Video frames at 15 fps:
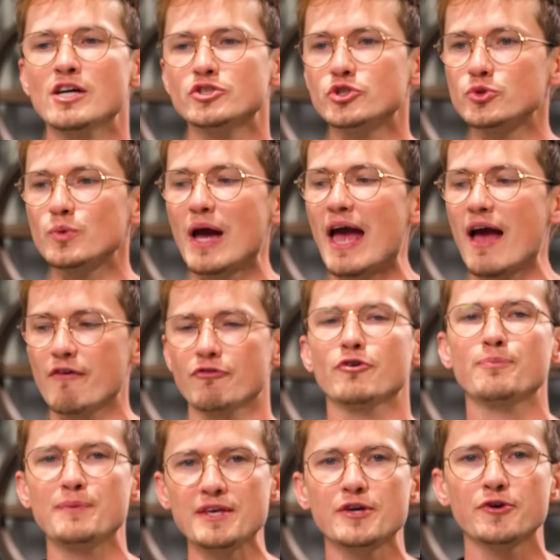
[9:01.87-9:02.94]
to ever
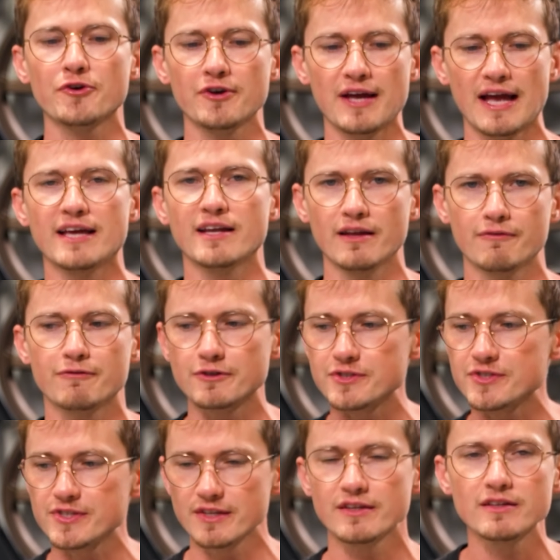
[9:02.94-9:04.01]
be created for
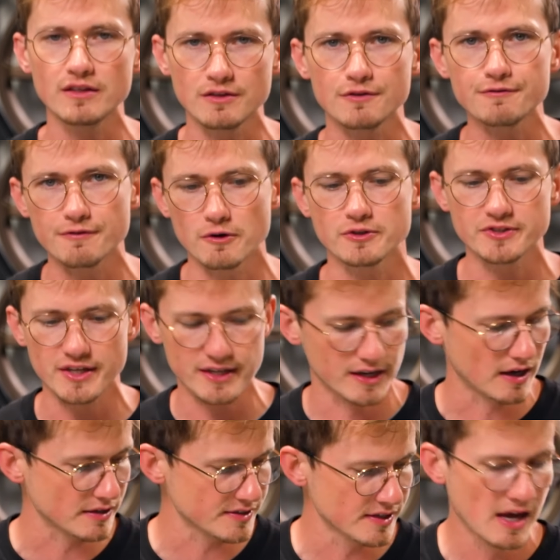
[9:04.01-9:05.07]
silly little folks like
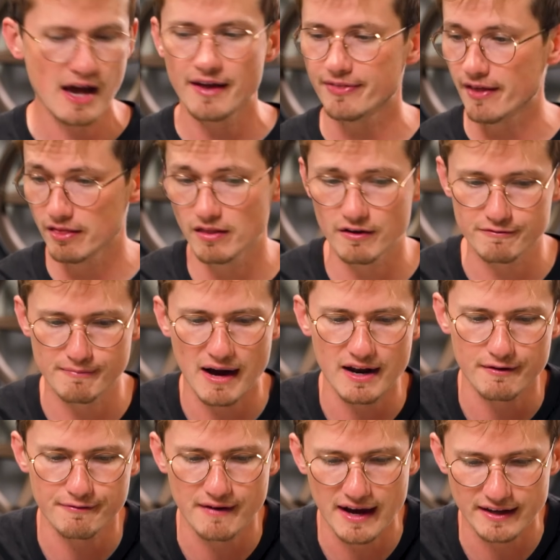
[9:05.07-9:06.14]
us that love
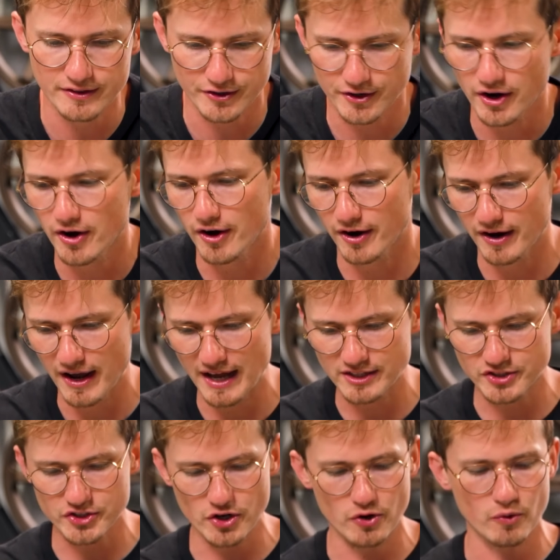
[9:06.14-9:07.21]
modifying their car. And
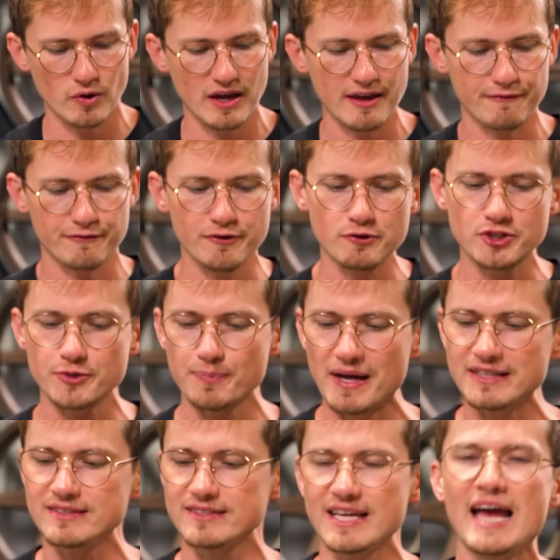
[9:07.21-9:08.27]
so if you
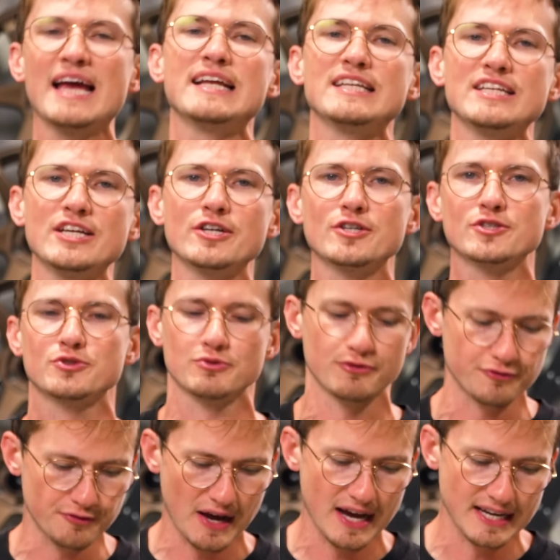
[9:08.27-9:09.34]
spent 10 years
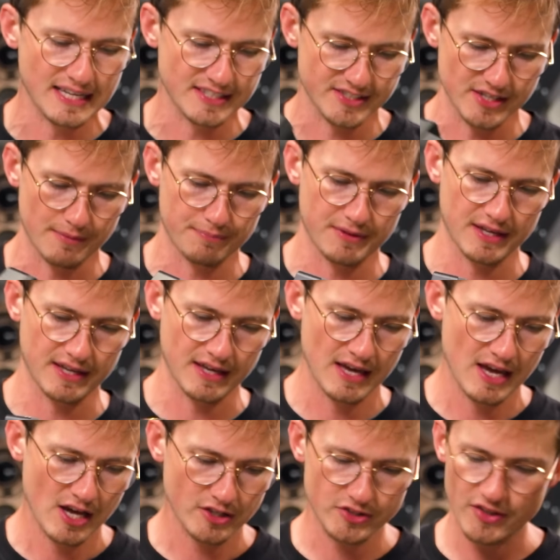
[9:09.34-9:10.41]
refining something
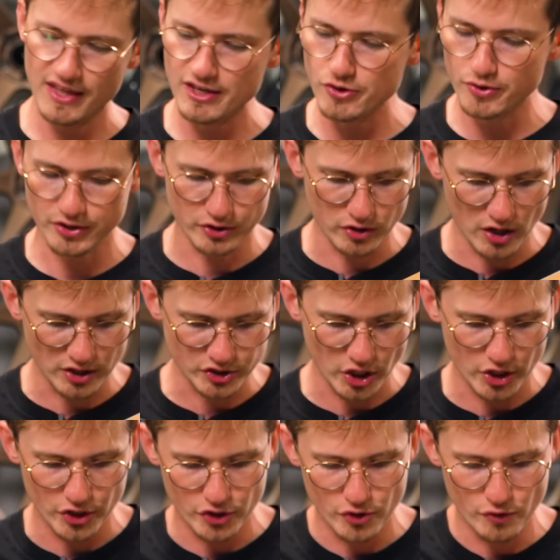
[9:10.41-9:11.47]
so that you could launch
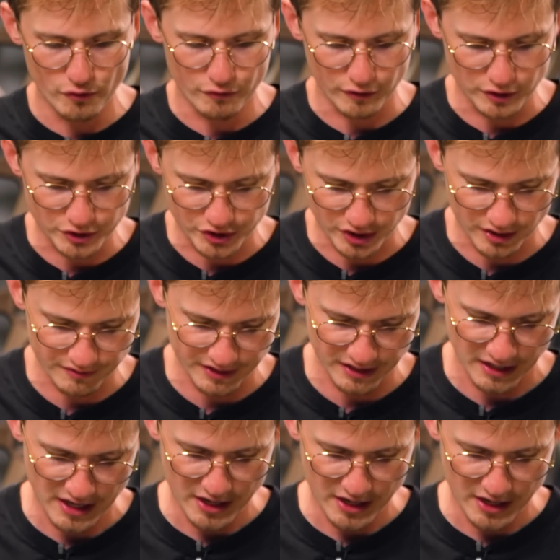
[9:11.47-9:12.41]
a new version of it,